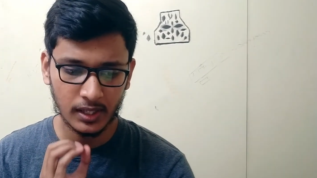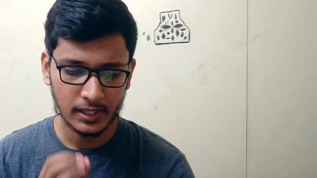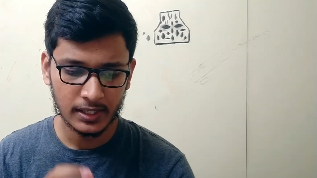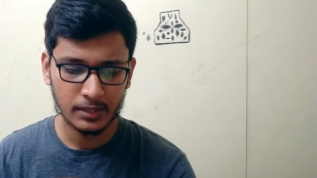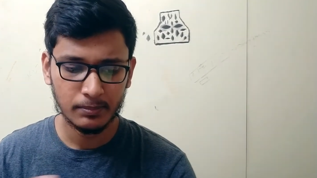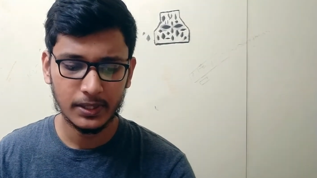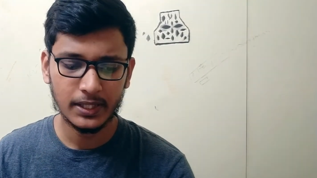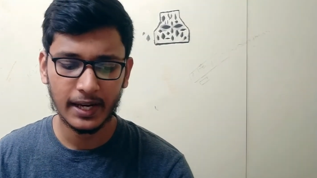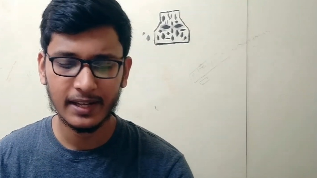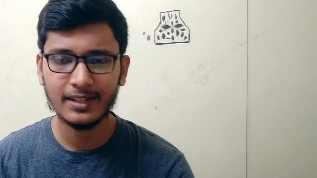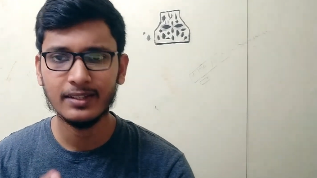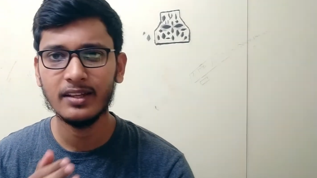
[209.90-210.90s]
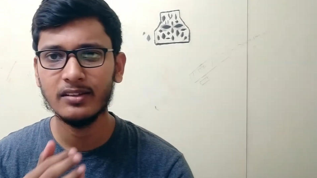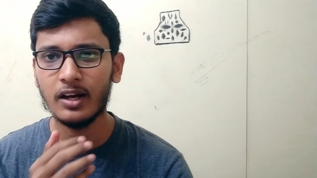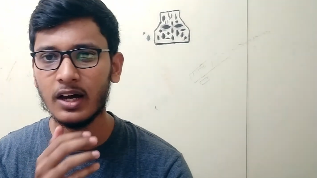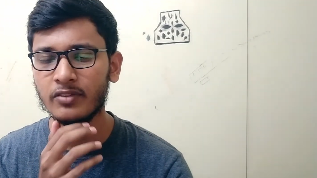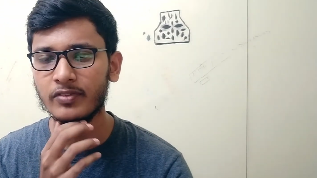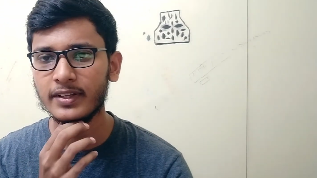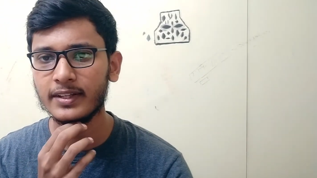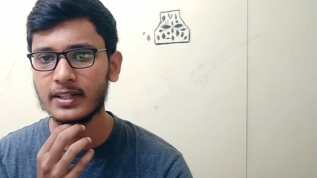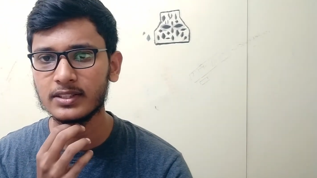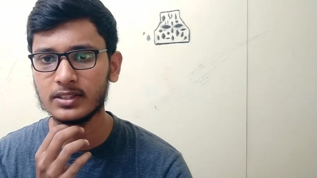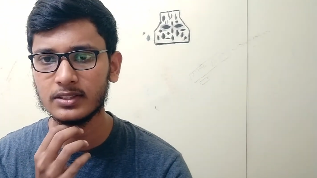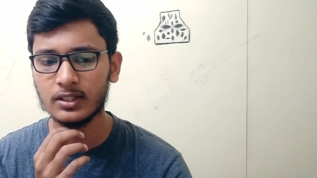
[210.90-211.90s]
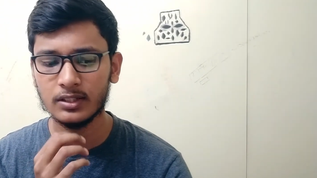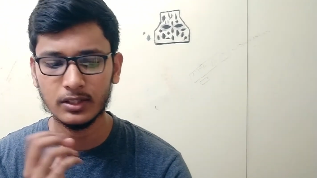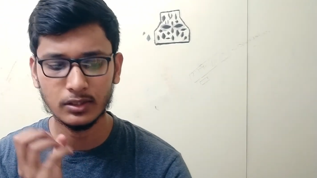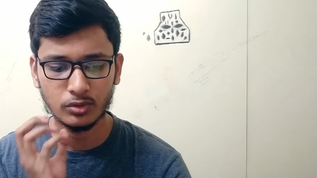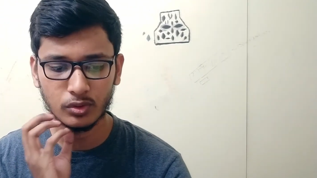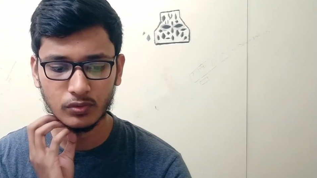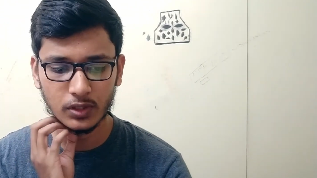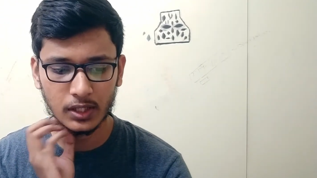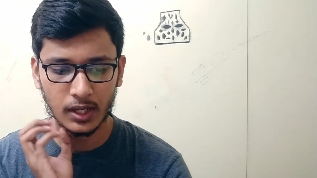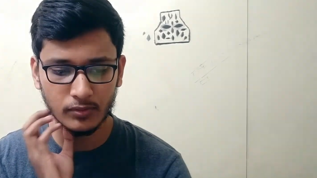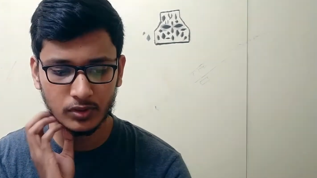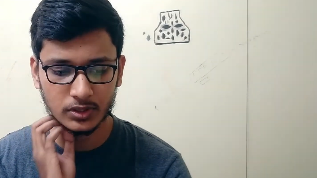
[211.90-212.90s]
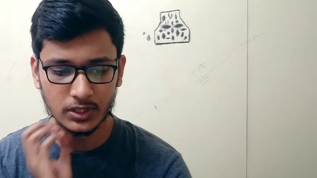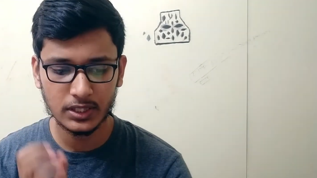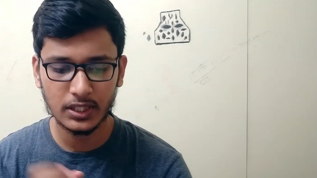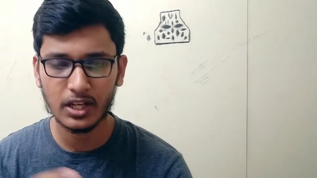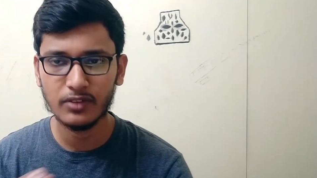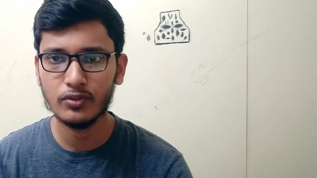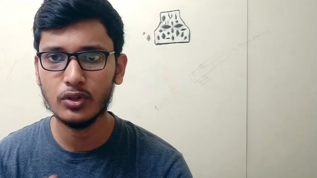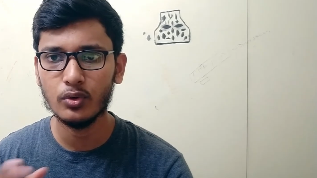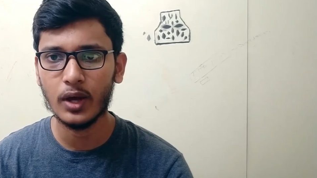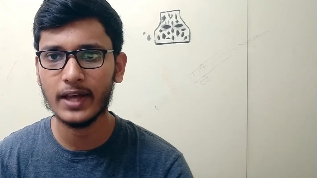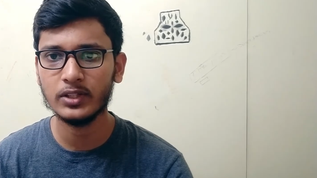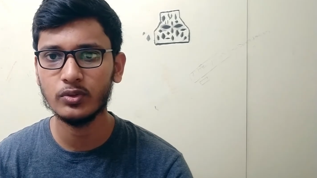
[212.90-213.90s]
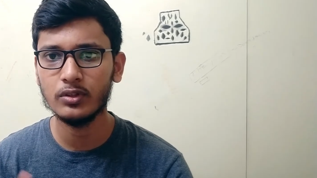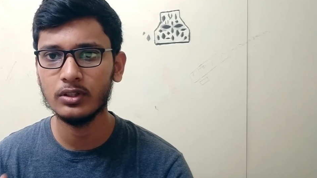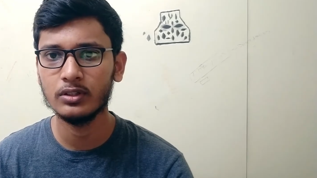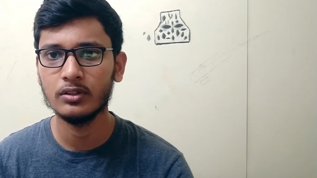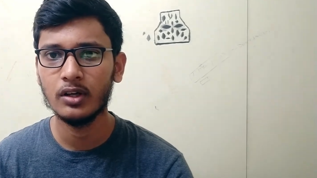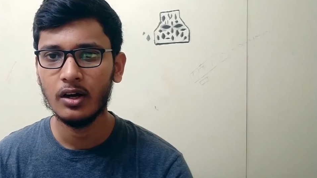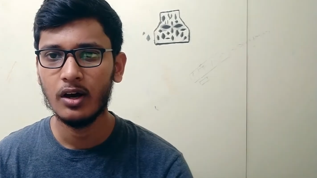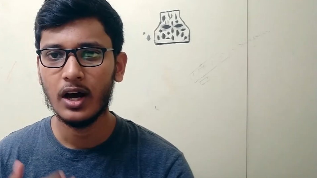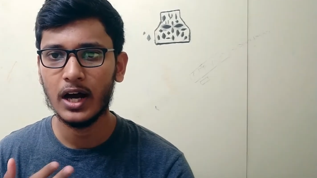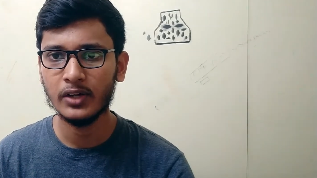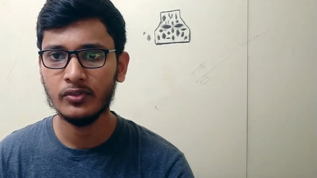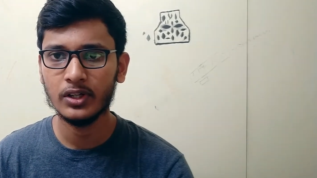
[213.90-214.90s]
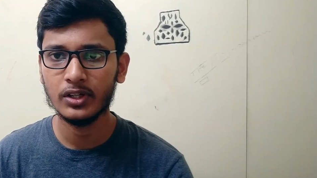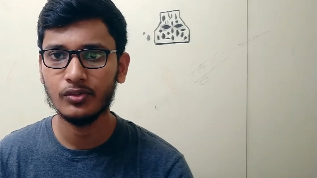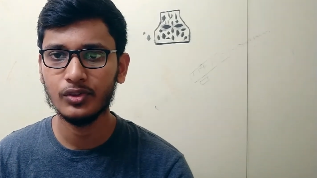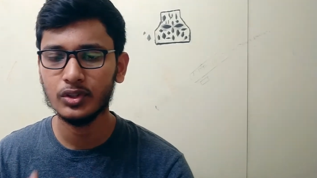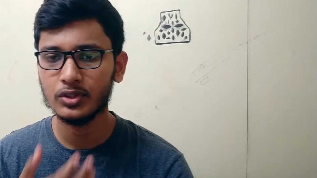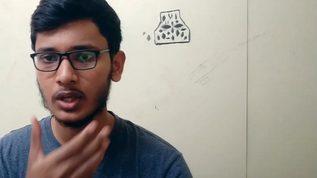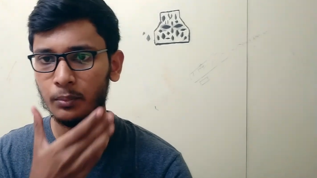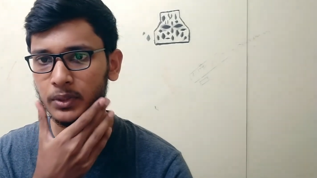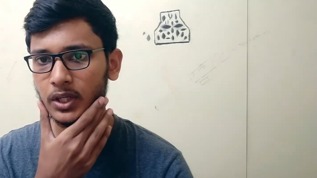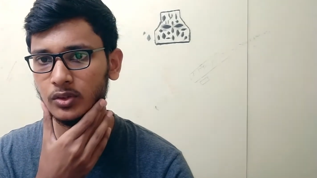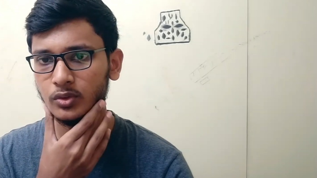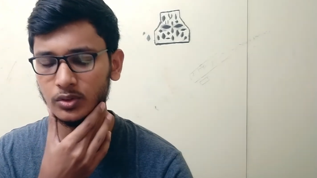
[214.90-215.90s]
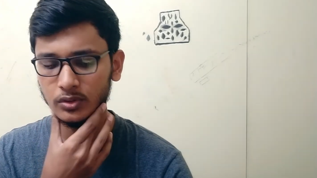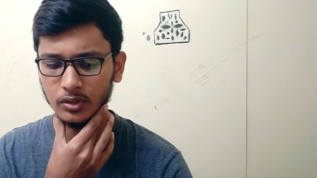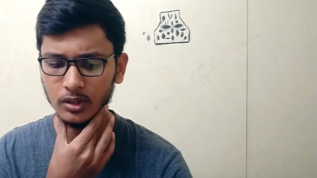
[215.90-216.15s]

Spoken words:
a little bit higher than the R5 3600. So we'll have to see the actual hardware reviews coming out